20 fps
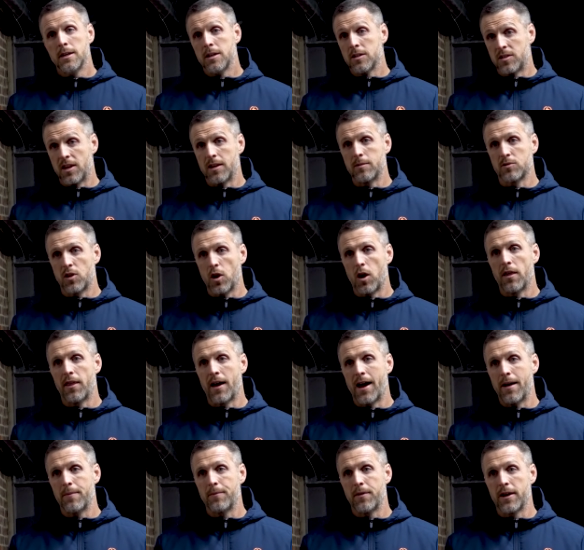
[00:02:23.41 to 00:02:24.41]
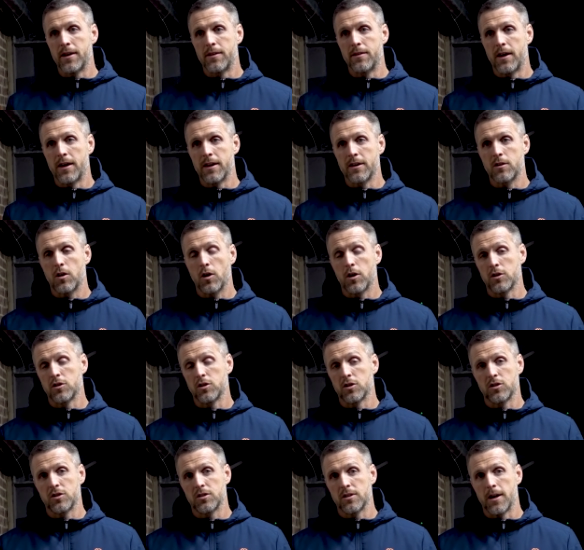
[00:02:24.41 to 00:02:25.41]
teams like that, they kind of
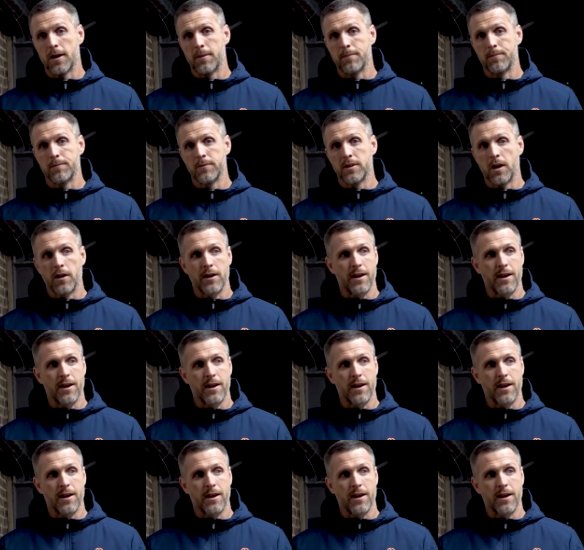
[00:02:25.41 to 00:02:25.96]
just, you know,